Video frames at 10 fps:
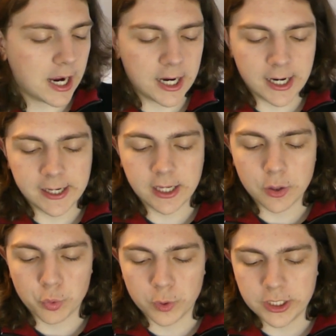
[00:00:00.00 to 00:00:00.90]
I
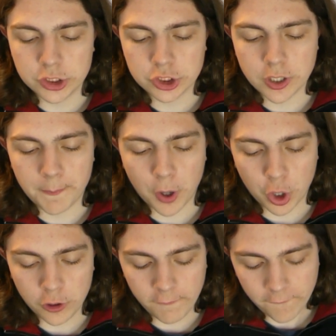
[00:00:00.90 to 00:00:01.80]
reached part